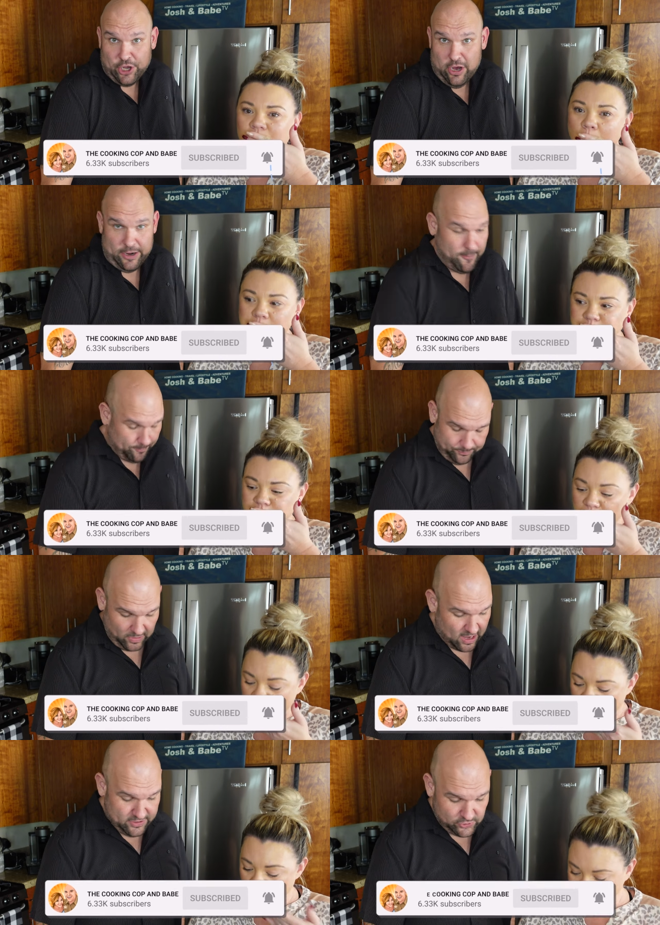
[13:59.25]
Speaker 1: good. Mm
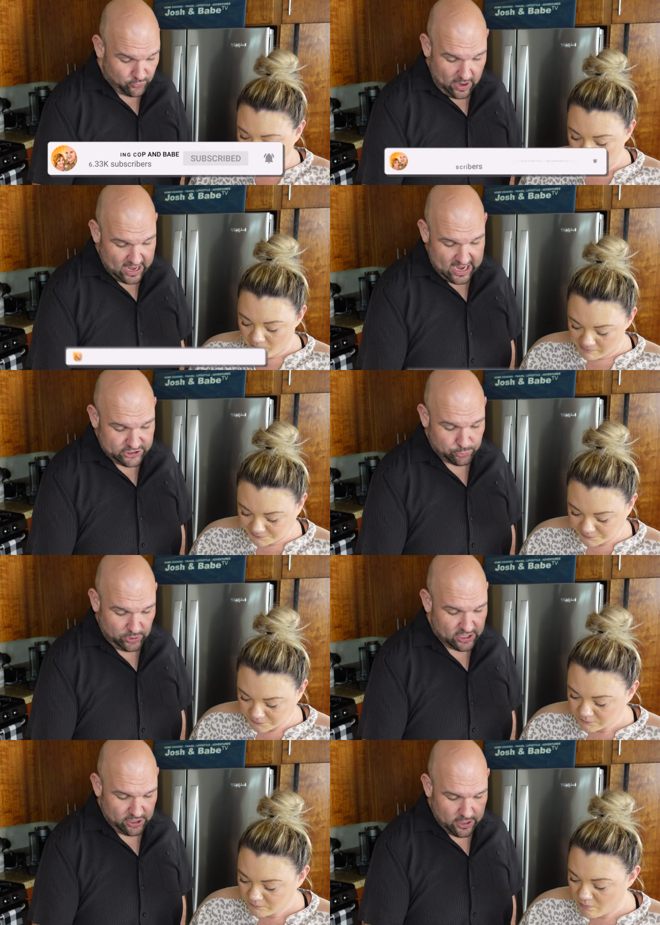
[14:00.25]
-hmm. This is it, it's
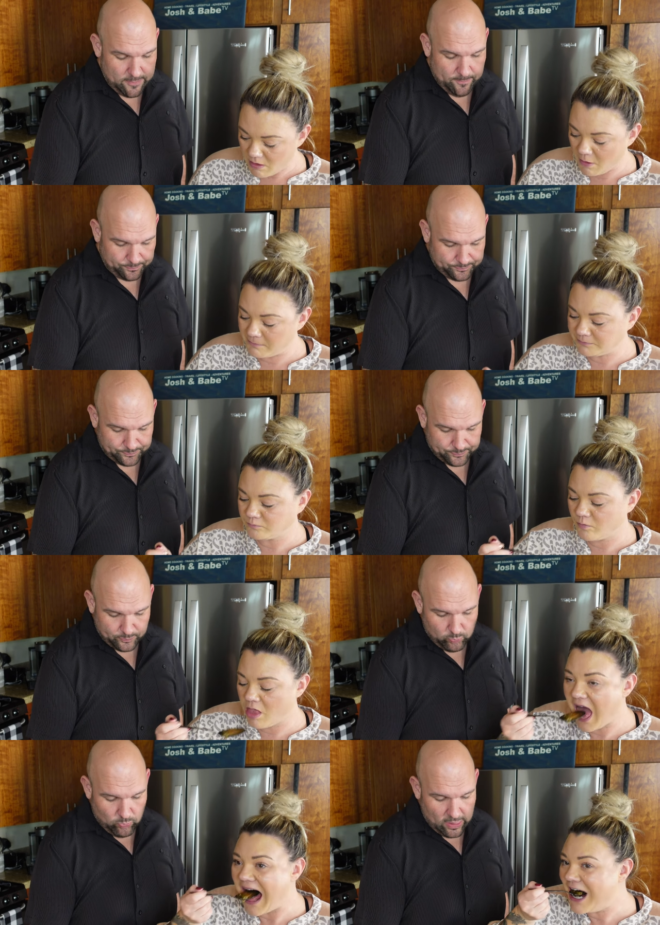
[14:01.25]
really good.
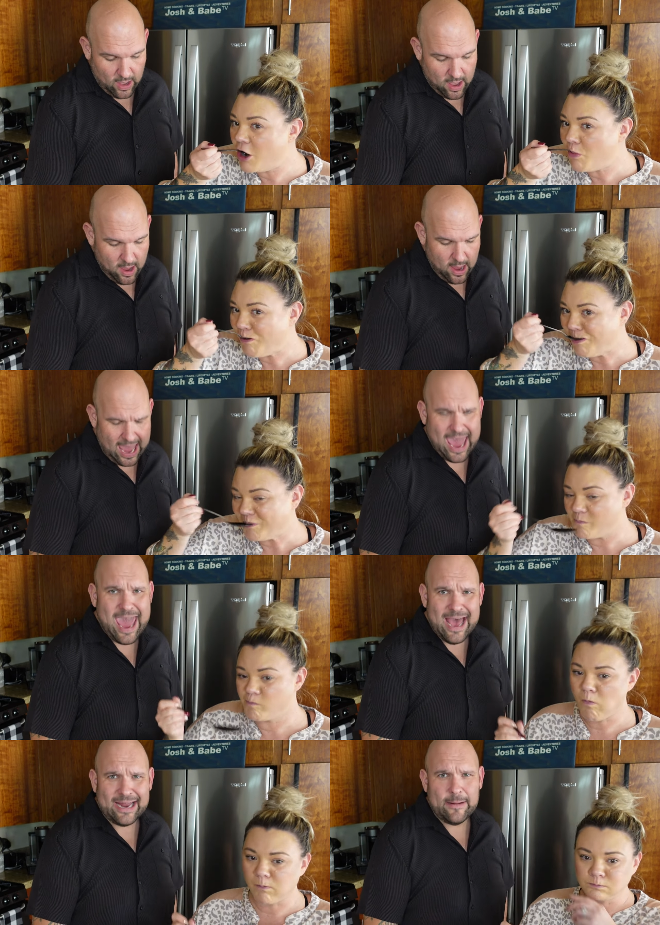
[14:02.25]

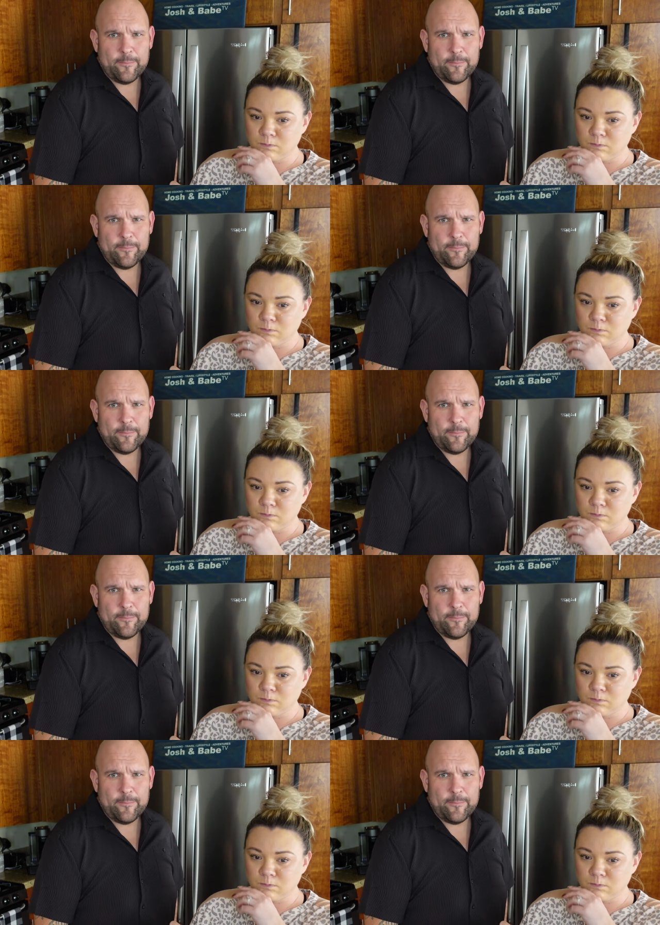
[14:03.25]
And